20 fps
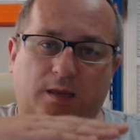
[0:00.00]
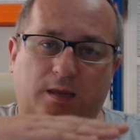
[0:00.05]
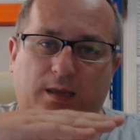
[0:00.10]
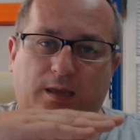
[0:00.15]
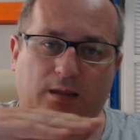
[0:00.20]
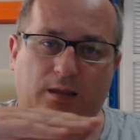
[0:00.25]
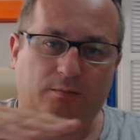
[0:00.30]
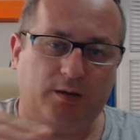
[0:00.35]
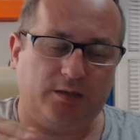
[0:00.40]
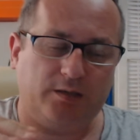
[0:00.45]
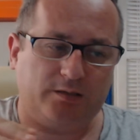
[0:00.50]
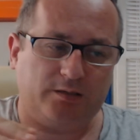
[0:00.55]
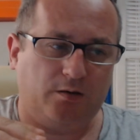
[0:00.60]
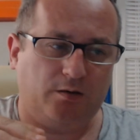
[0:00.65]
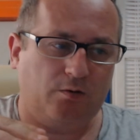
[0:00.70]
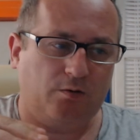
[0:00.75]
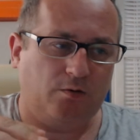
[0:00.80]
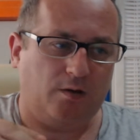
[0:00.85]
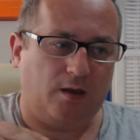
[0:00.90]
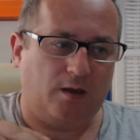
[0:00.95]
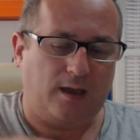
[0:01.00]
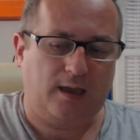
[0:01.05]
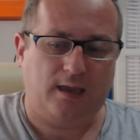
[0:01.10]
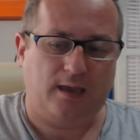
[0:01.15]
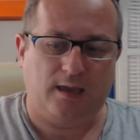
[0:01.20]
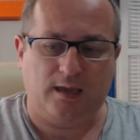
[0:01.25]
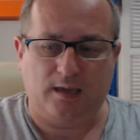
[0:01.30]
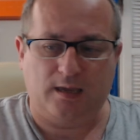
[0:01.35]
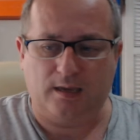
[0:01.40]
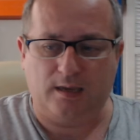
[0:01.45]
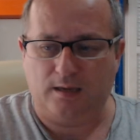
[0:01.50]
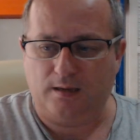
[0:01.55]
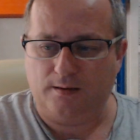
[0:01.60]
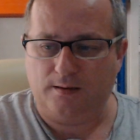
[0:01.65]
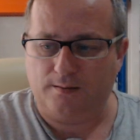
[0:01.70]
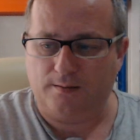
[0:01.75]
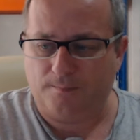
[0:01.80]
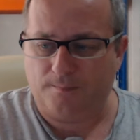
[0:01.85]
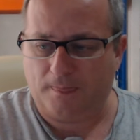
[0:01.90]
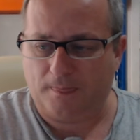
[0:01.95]
Get them into
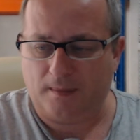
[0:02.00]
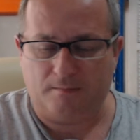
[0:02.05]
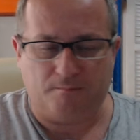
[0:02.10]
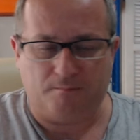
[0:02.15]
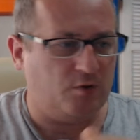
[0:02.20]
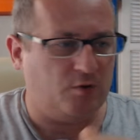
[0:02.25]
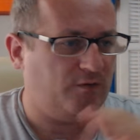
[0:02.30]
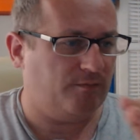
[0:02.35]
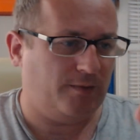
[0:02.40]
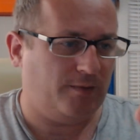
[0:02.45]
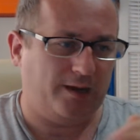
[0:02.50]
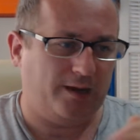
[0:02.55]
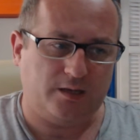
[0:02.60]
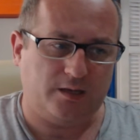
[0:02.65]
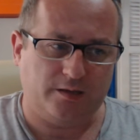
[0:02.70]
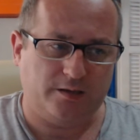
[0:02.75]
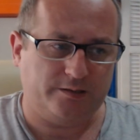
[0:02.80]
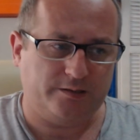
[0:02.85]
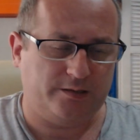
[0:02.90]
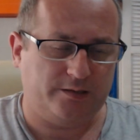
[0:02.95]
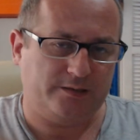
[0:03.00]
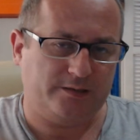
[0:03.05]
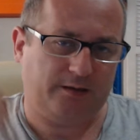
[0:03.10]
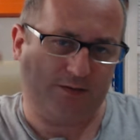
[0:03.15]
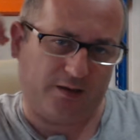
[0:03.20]
a Movie Maker does this.